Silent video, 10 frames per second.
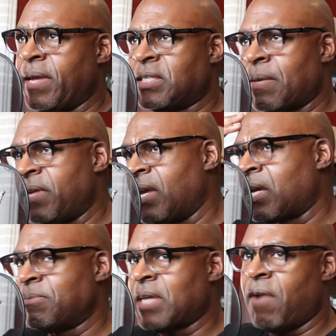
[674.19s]
It's something that
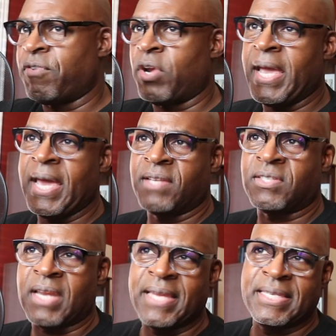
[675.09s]
comes out of your head. It's
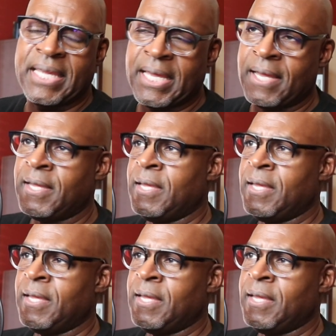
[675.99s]
an idea.